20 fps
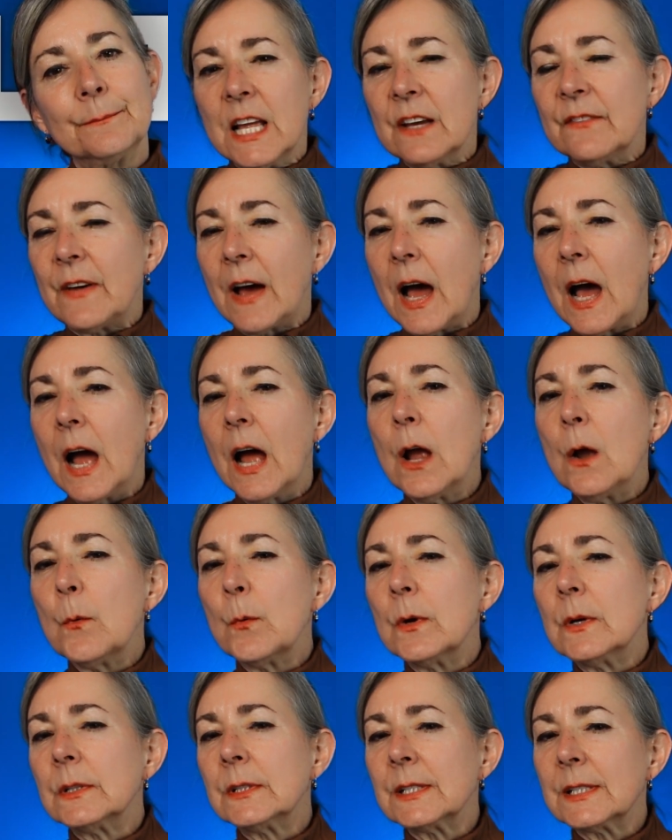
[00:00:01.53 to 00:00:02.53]
If I
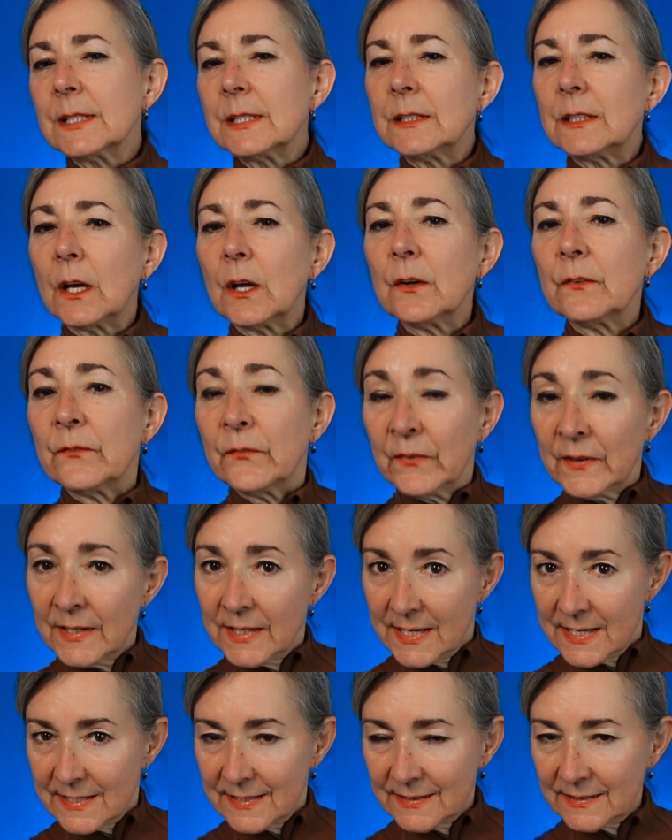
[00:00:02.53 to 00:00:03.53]
were to start
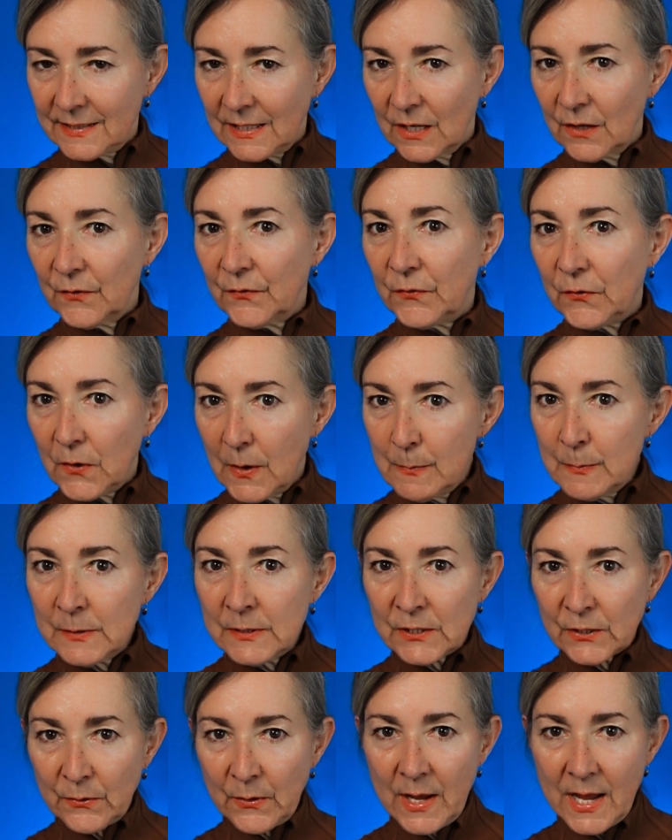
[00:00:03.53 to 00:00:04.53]
freelancing from
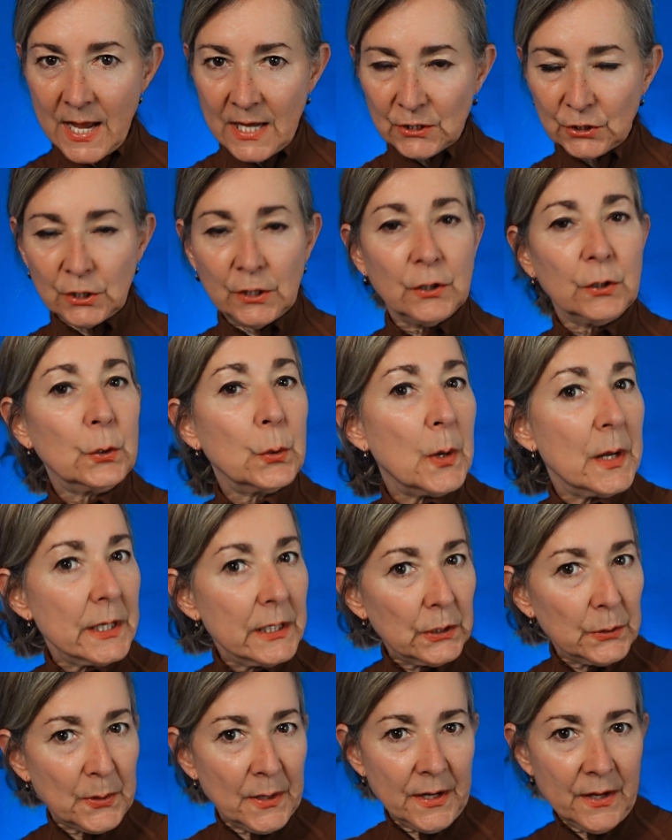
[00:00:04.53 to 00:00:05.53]
scratch in
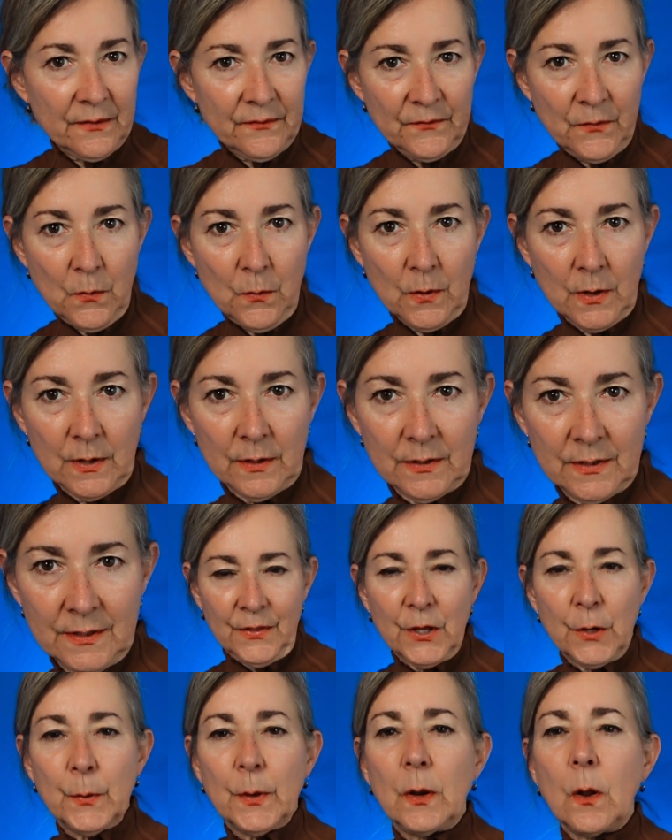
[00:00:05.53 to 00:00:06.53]
2024,
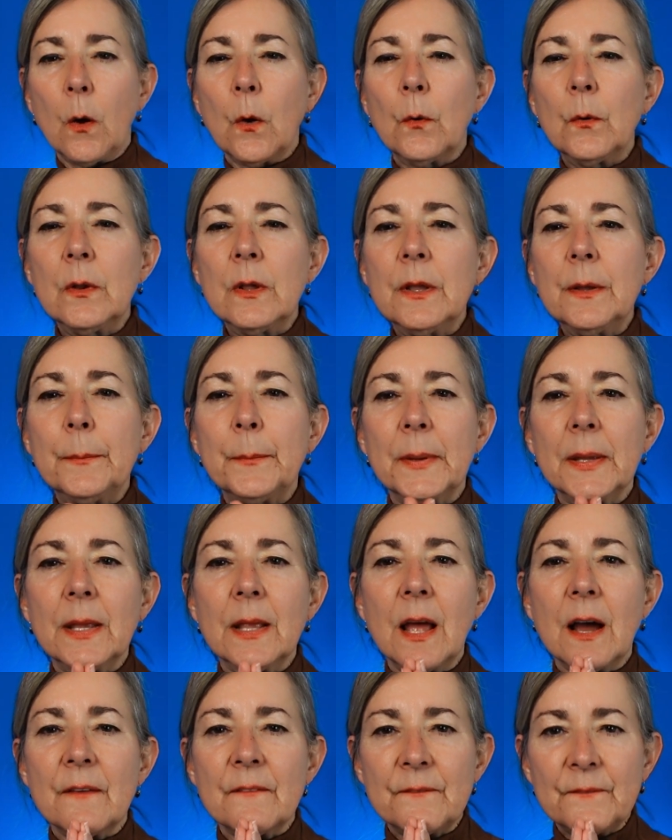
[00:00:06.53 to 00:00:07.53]
there would only
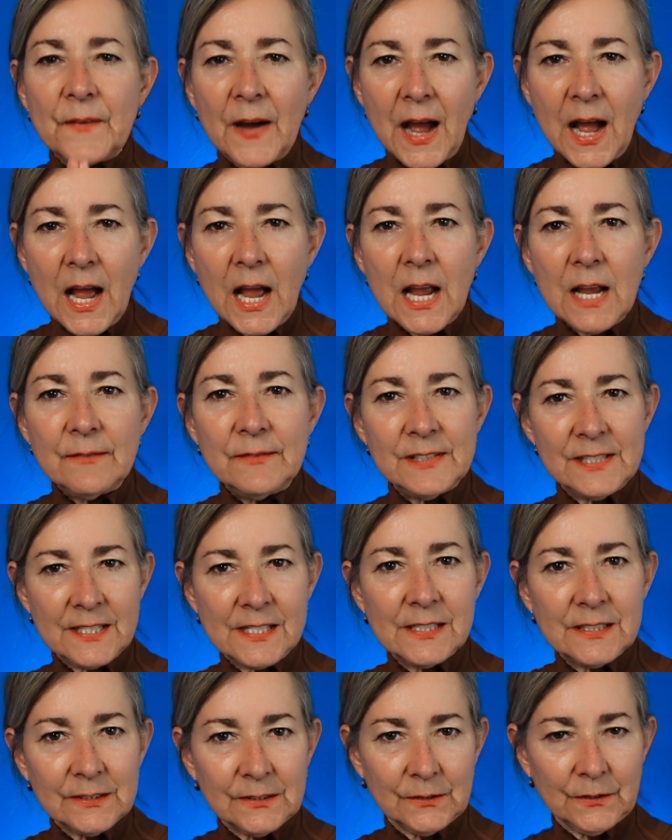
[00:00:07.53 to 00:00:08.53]
be 5
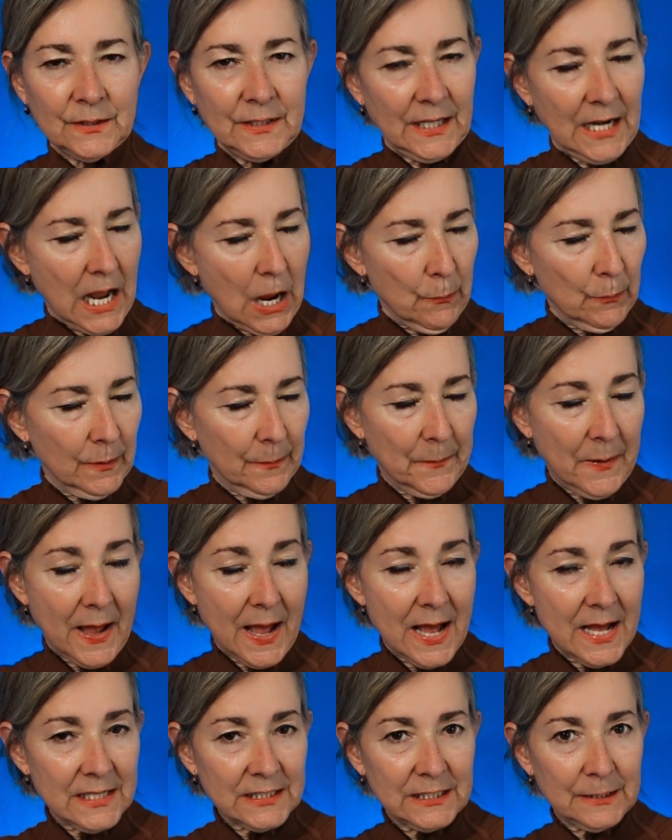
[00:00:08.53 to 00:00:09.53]
skills that I would
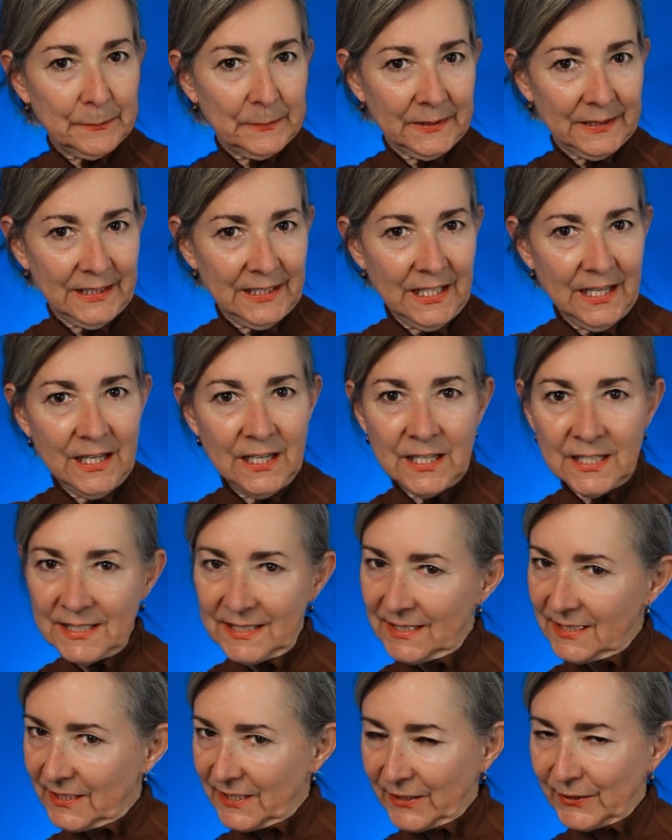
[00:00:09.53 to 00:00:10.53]
possibly
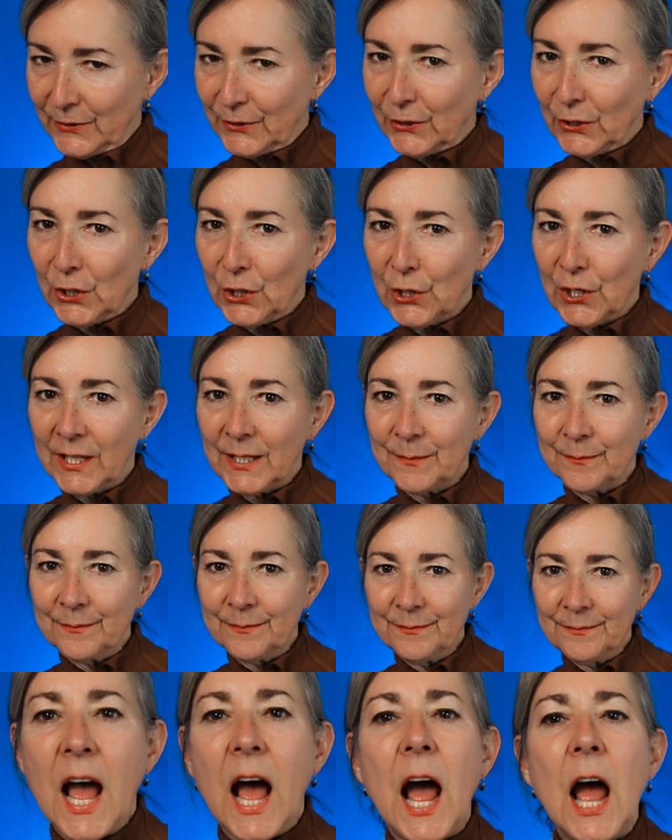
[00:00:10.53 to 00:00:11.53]
consider learning.